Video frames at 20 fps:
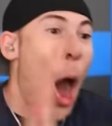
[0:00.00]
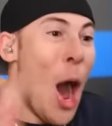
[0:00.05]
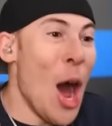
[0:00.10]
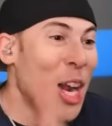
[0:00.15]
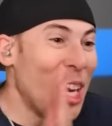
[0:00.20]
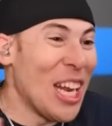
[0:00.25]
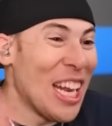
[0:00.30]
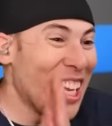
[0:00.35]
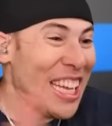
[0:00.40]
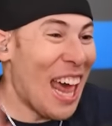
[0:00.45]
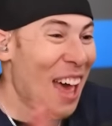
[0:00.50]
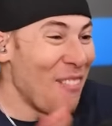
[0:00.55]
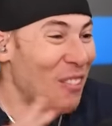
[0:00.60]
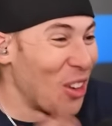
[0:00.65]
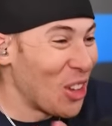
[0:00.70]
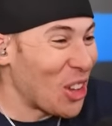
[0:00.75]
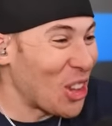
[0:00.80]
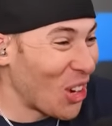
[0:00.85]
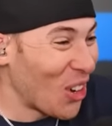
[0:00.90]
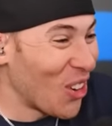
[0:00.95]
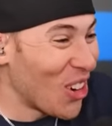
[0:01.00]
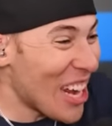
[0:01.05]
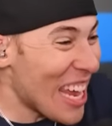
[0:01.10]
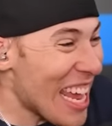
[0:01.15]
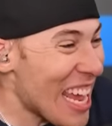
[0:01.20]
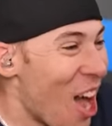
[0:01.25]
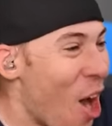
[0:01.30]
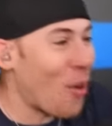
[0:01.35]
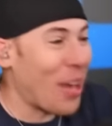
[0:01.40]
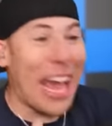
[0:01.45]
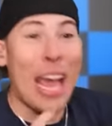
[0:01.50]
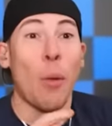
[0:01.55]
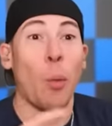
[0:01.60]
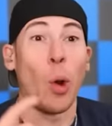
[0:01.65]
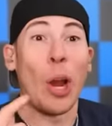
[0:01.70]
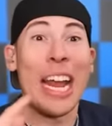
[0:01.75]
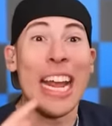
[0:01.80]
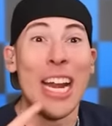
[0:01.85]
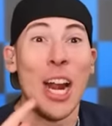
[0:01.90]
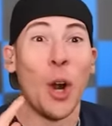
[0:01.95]
On to level three! Okay,
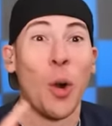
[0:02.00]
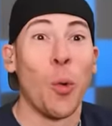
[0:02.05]
we're in